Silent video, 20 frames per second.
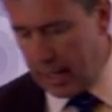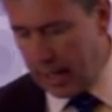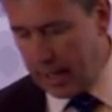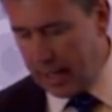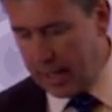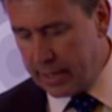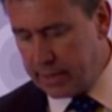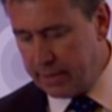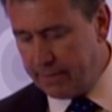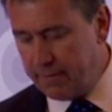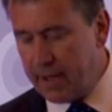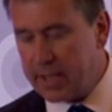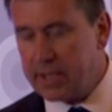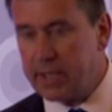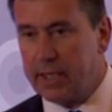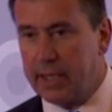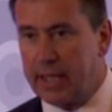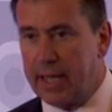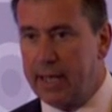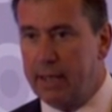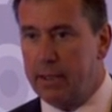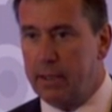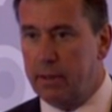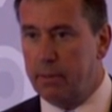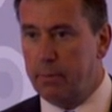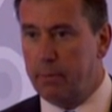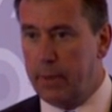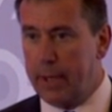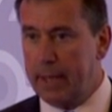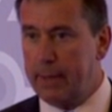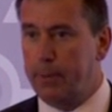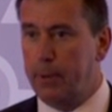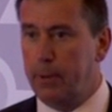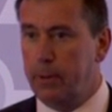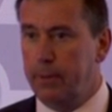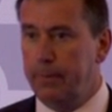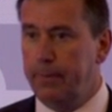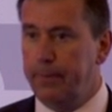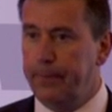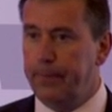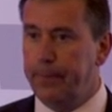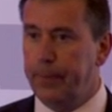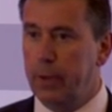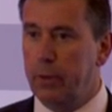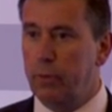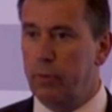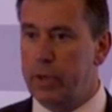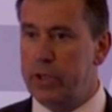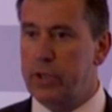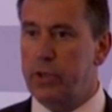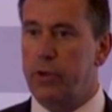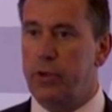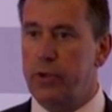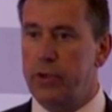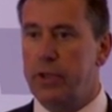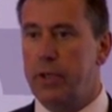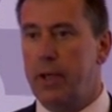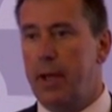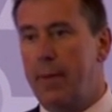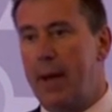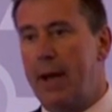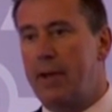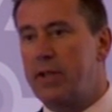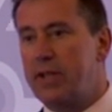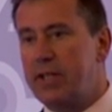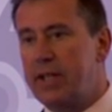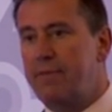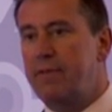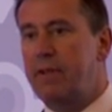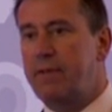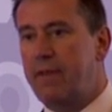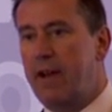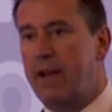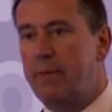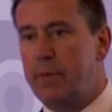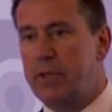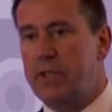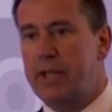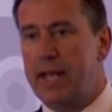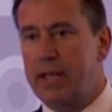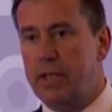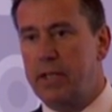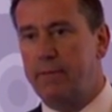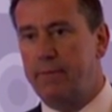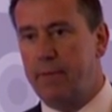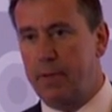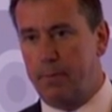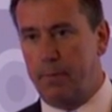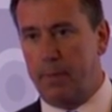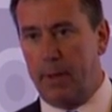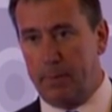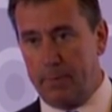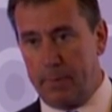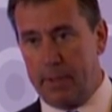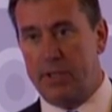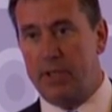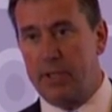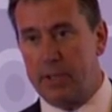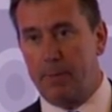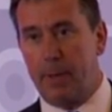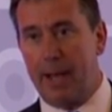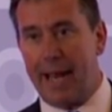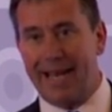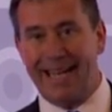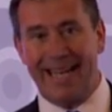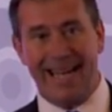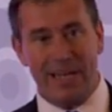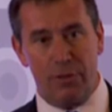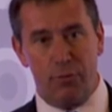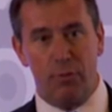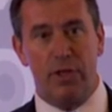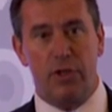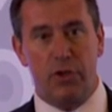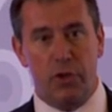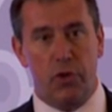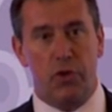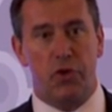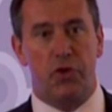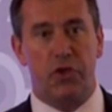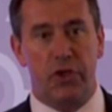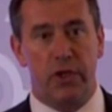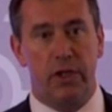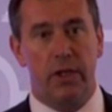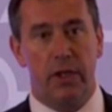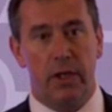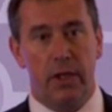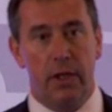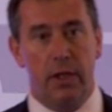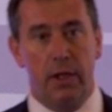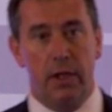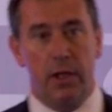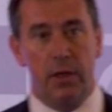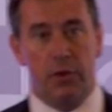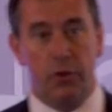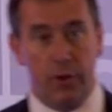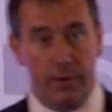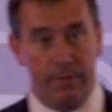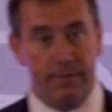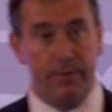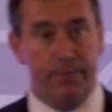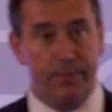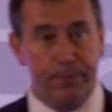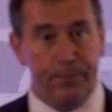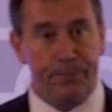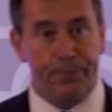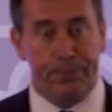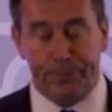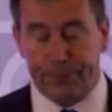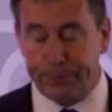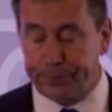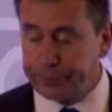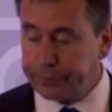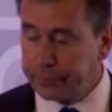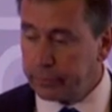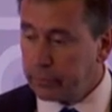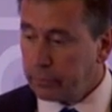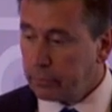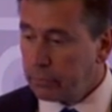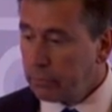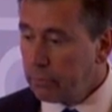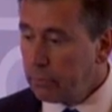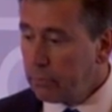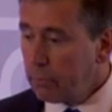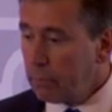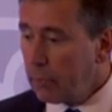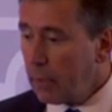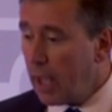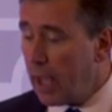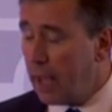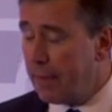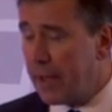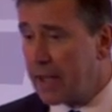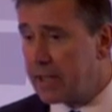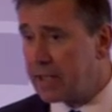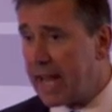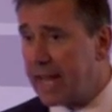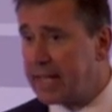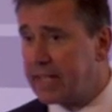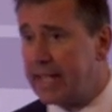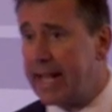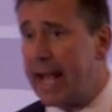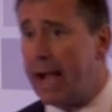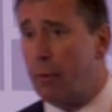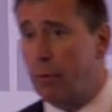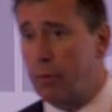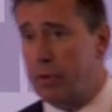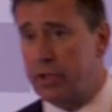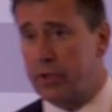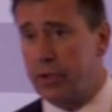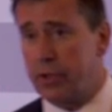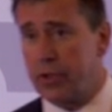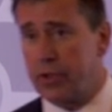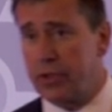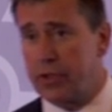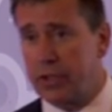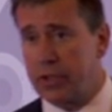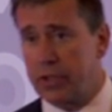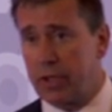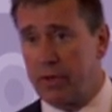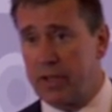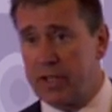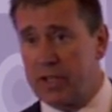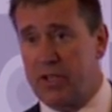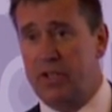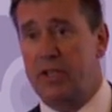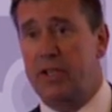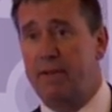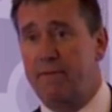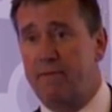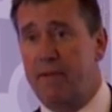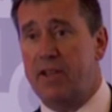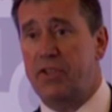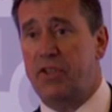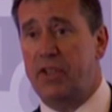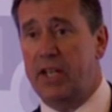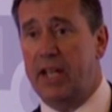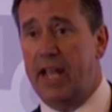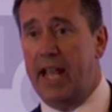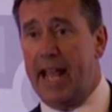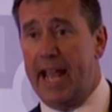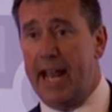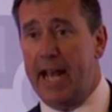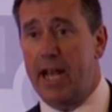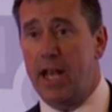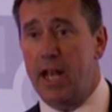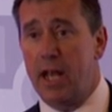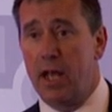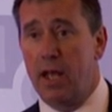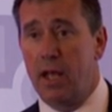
is investing in people, resource. About 75% of the business plan is resource driven, and that's actually our resource. So this isn't investing in